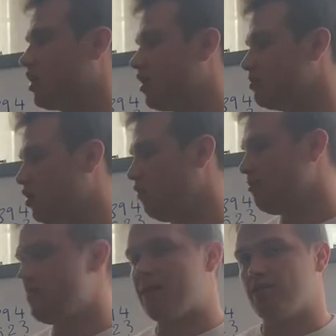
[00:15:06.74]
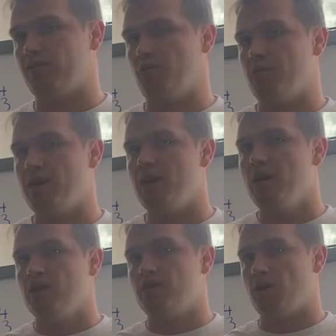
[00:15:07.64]
types of maths for me.
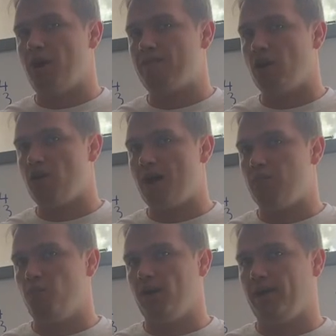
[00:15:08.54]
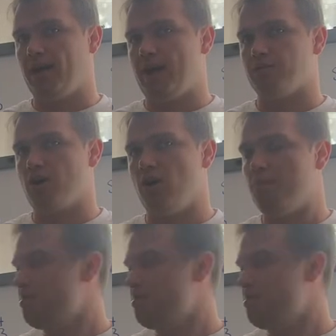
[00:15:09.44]
So have a go at working out our